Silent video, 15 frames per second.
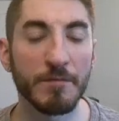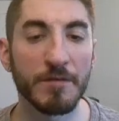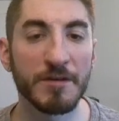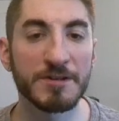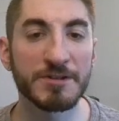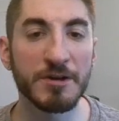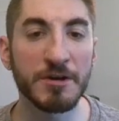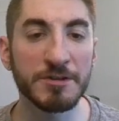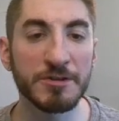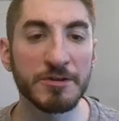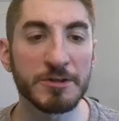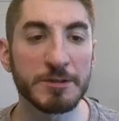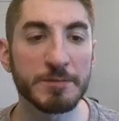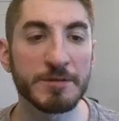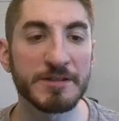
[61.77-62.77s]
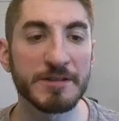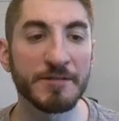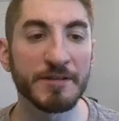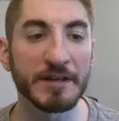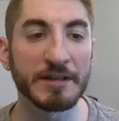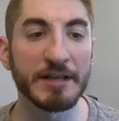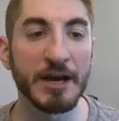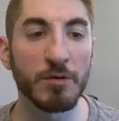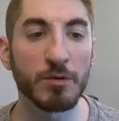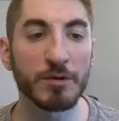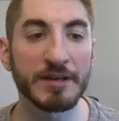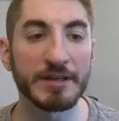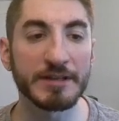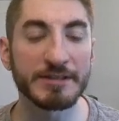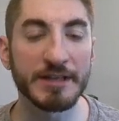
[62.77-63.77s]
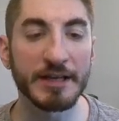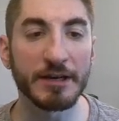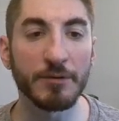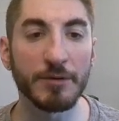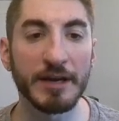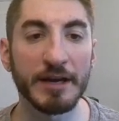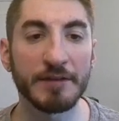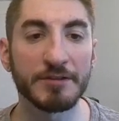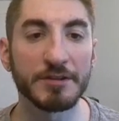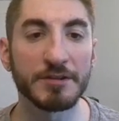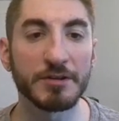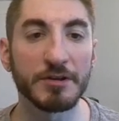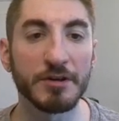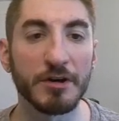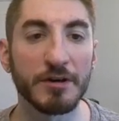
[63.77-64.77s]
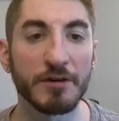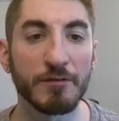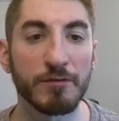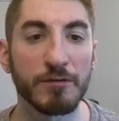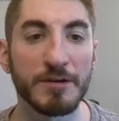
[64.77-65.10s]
There's also a specific networking setting we have to turn on for